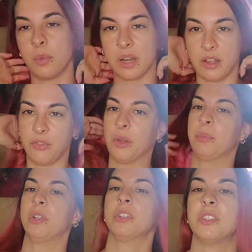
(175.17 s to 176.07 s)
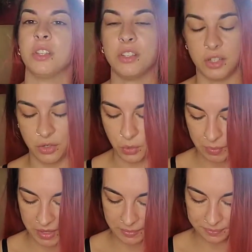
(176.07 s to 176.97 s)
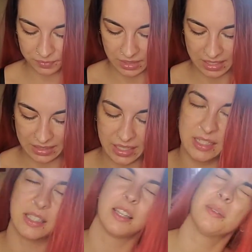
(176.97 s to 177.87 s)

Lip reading: what I feel pulled to do, but let's